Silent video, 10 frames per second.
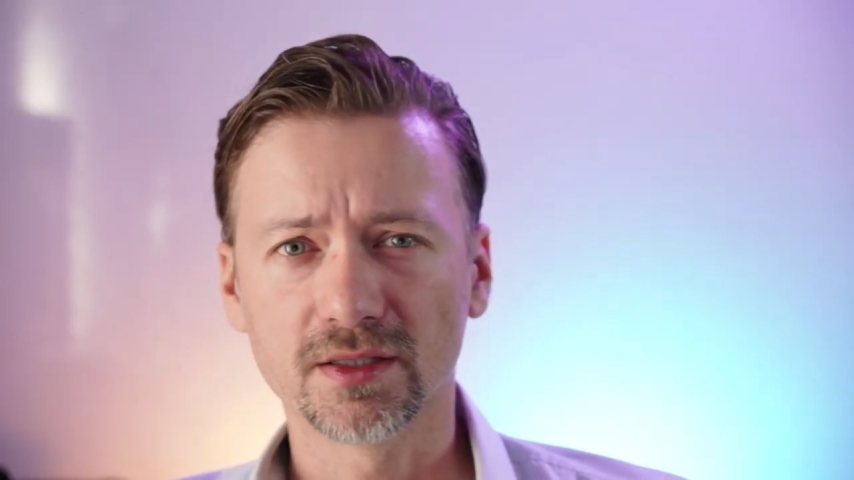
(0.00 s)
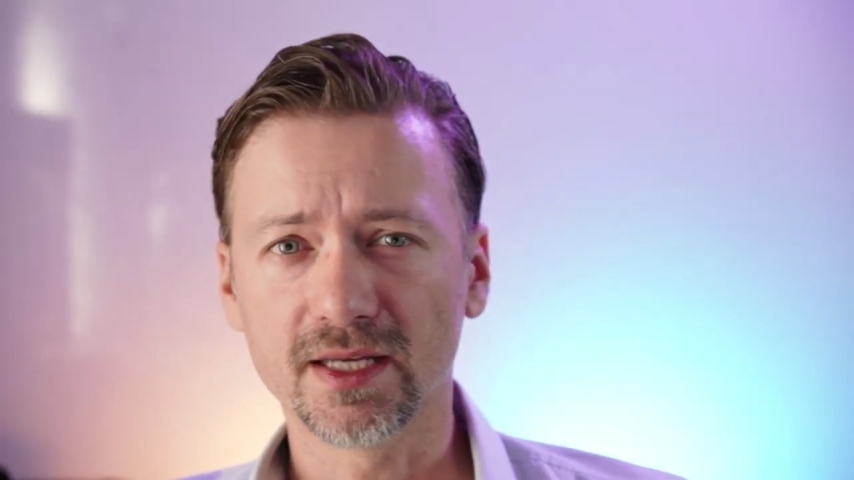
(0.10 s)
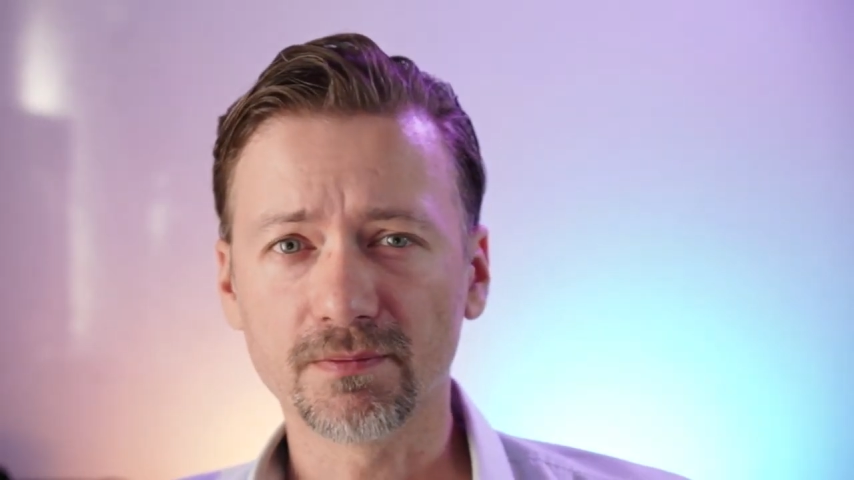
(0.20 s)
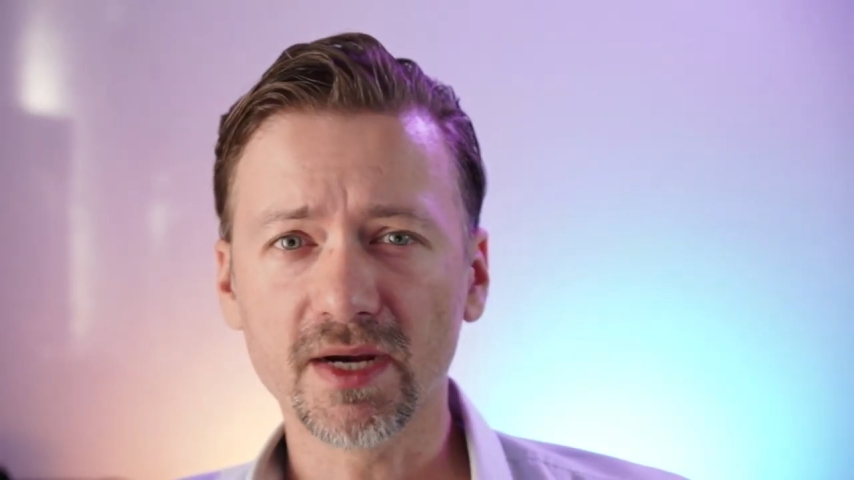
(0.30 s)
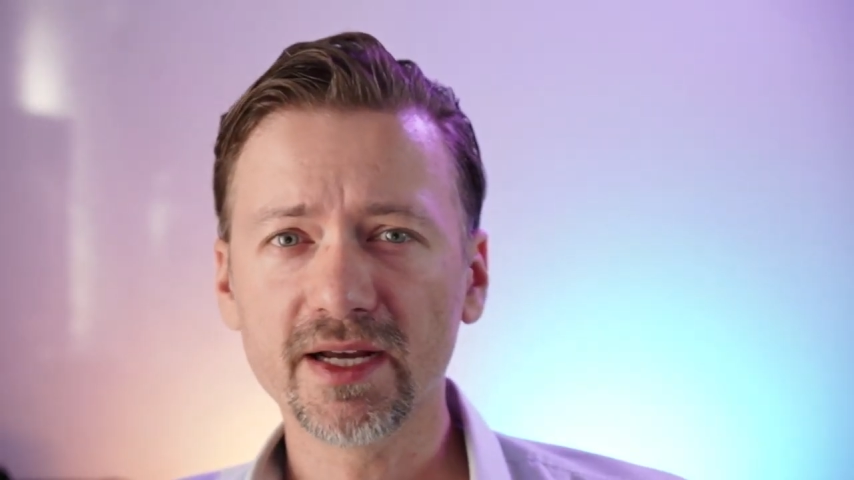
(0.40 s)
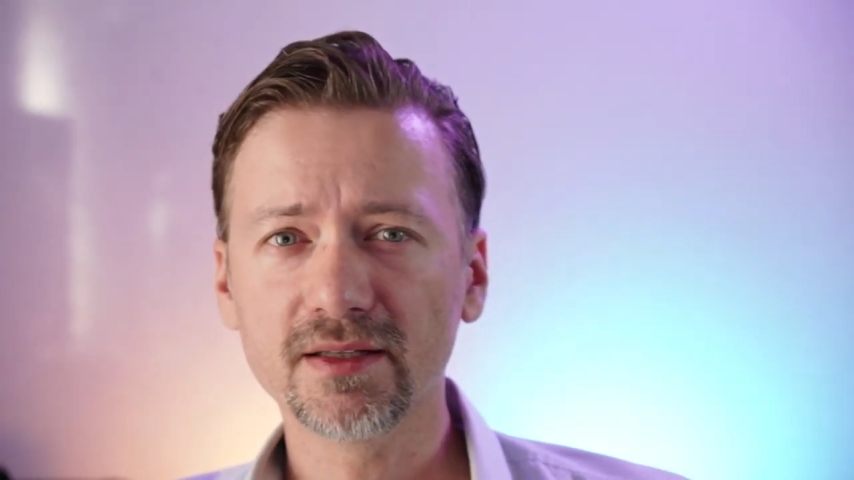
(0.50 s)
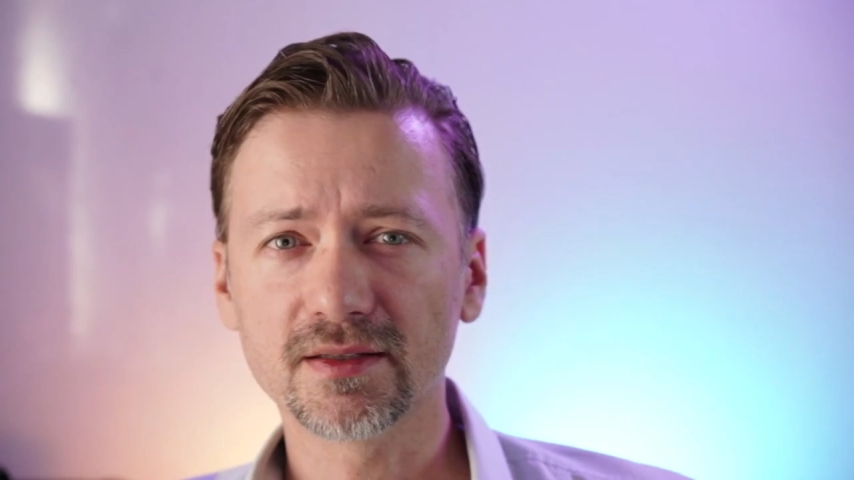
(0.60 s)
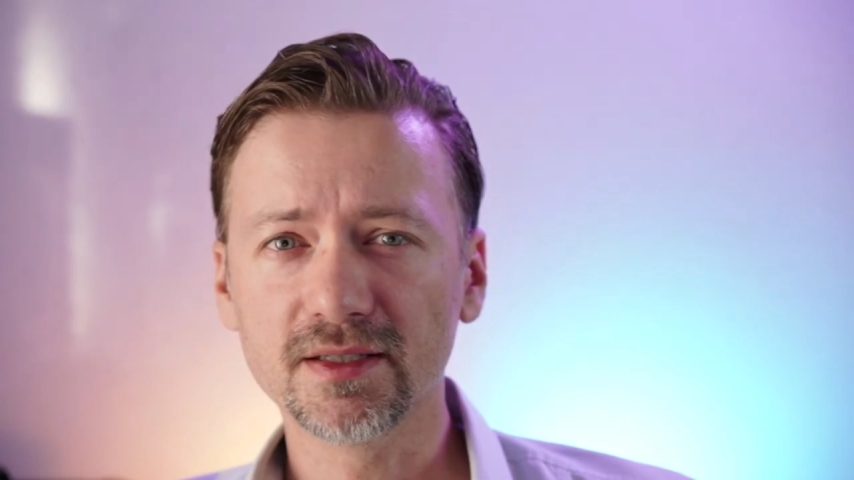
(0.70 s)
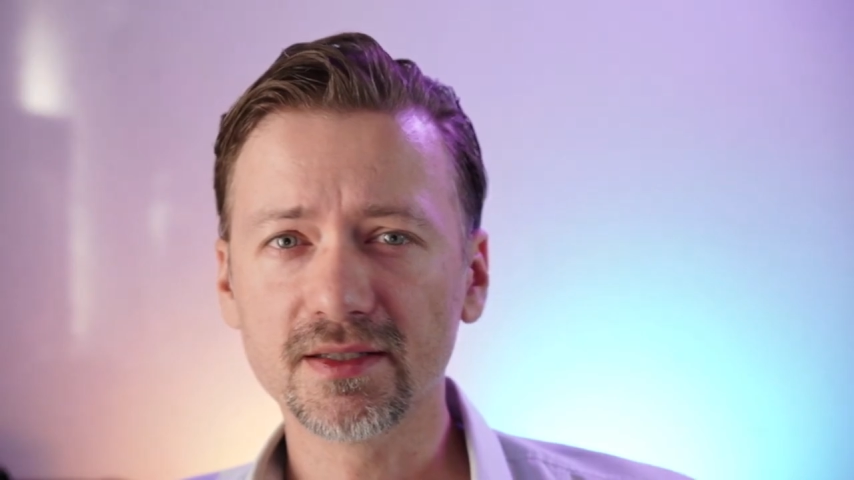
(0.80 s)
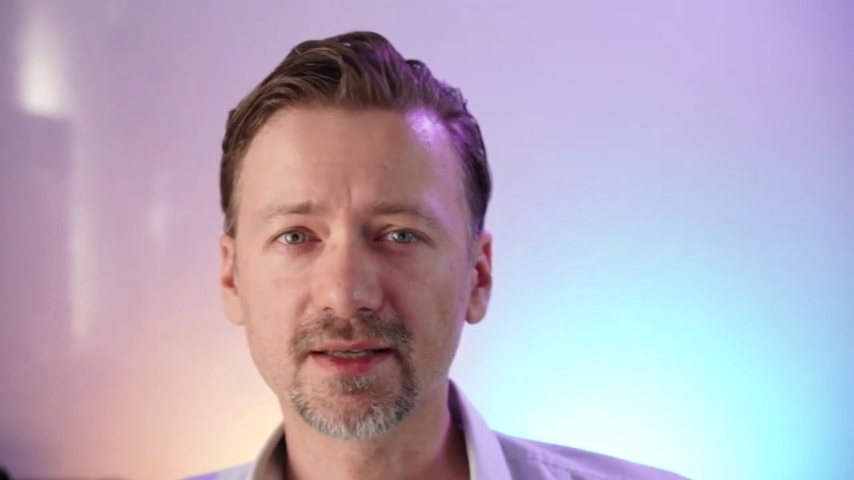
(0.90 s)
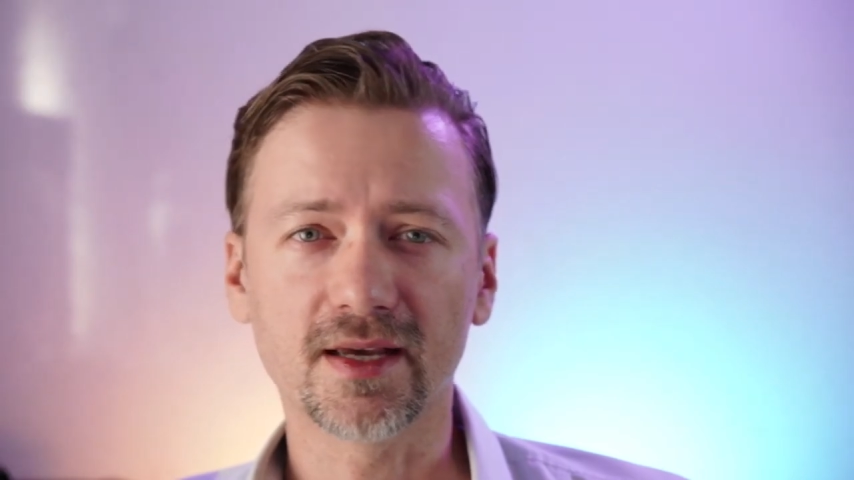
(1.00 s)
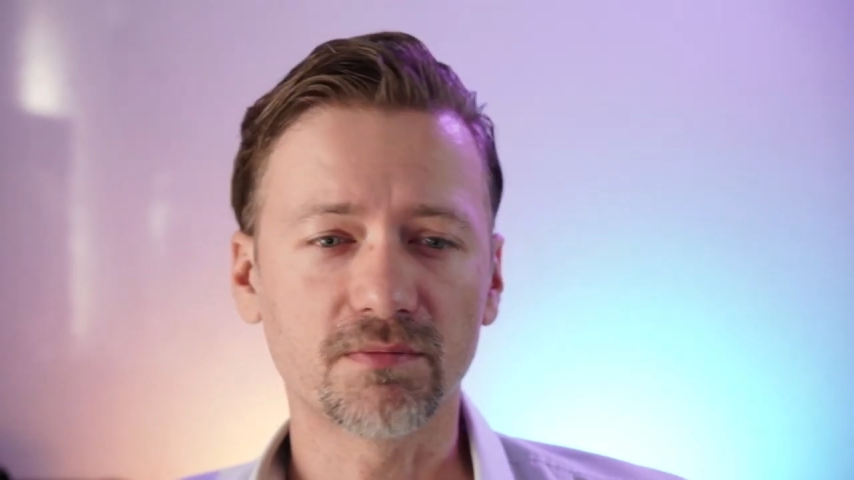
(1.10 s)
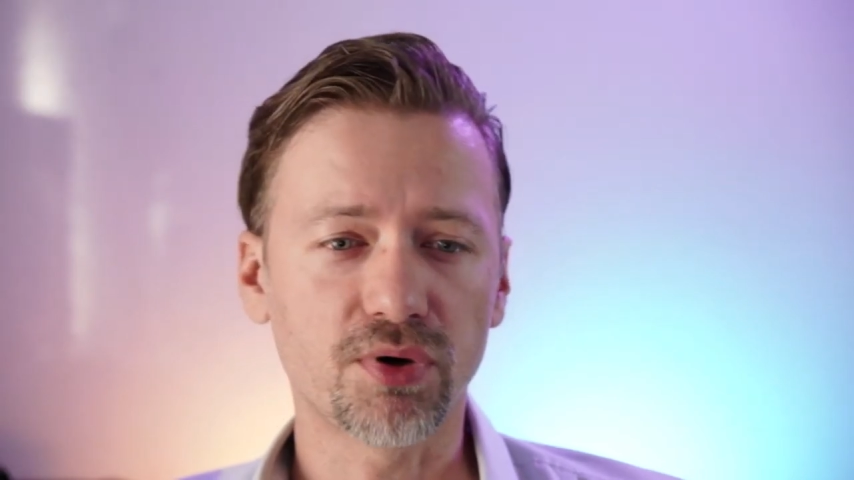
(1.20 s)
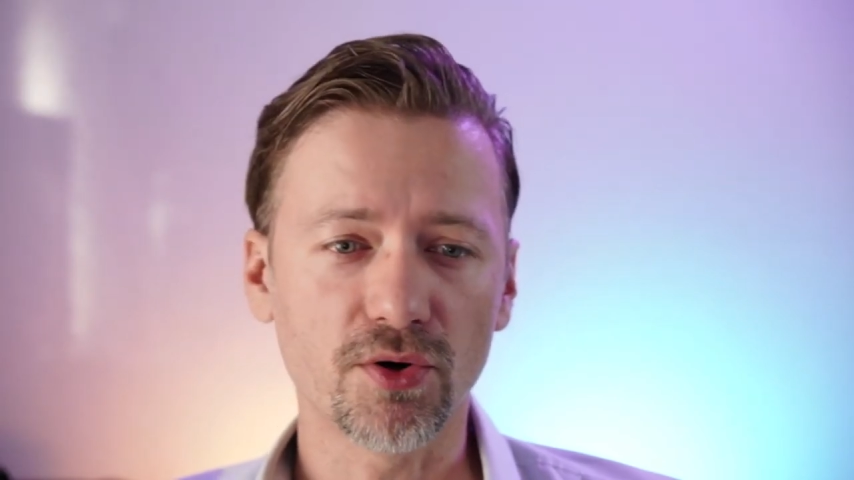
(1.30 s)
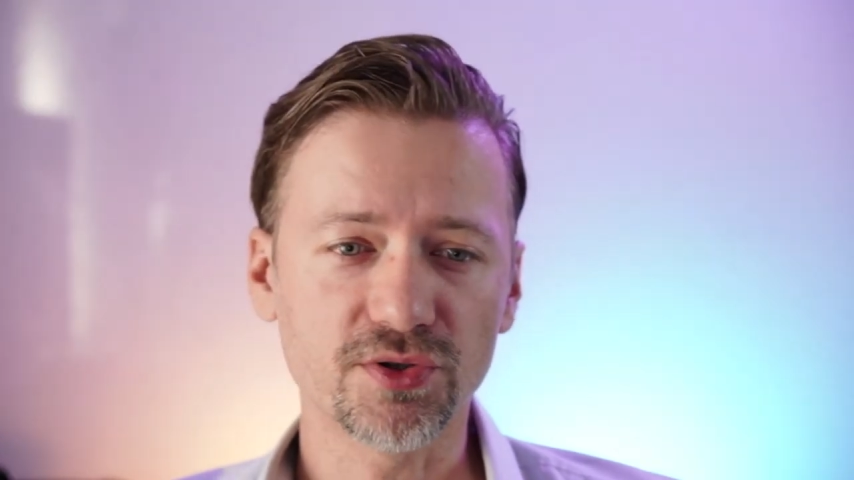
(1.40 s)
that might
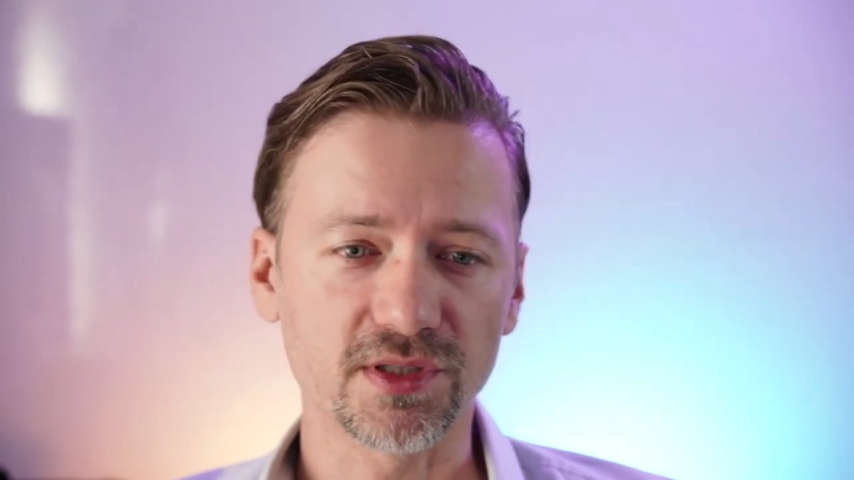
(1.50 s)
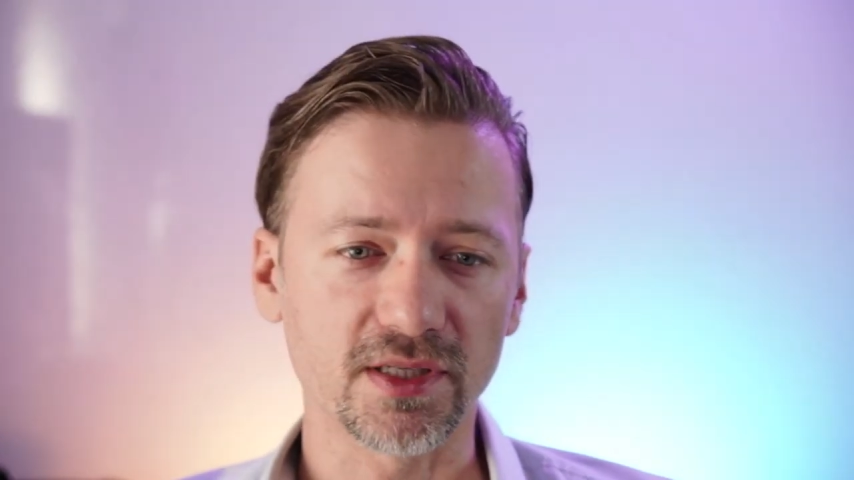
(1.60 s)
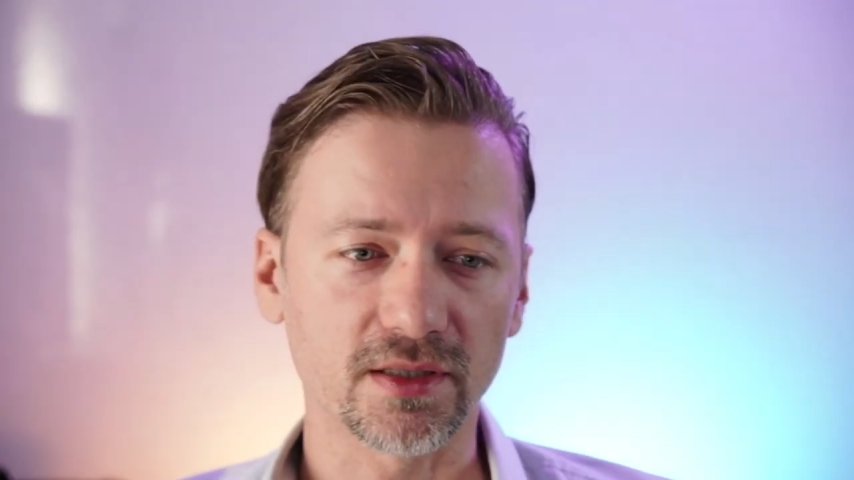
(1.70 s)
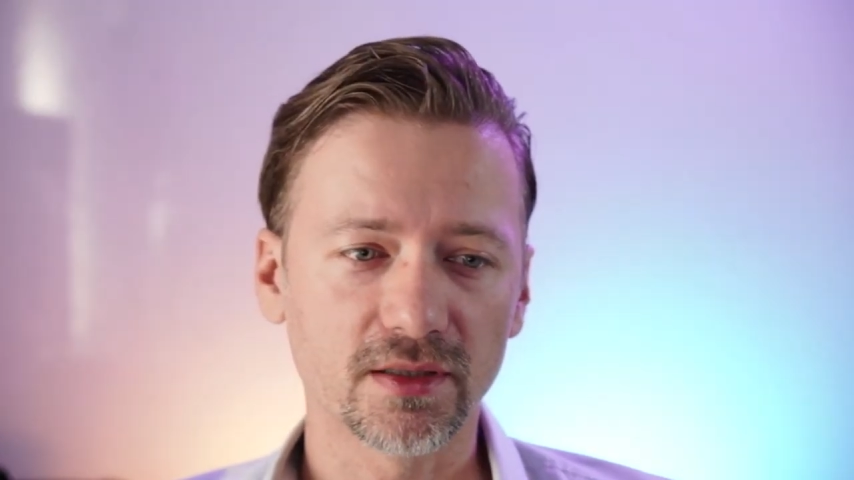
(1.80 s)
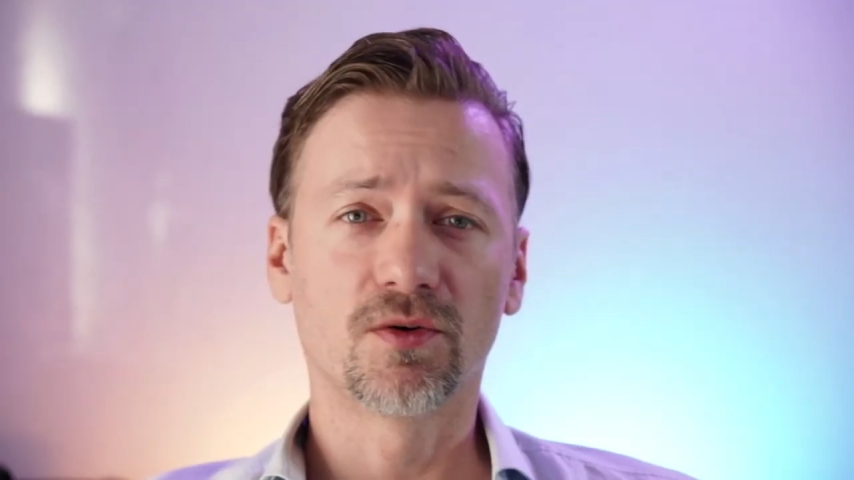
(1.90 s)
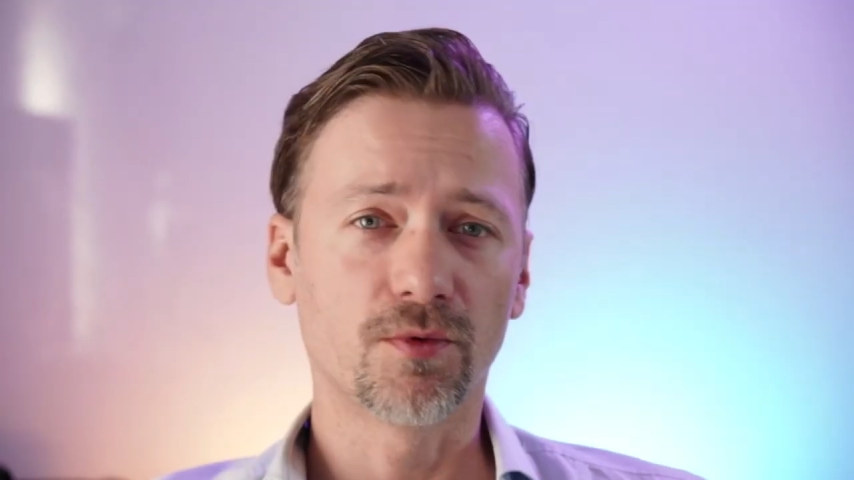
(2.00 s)
indicate poisoning.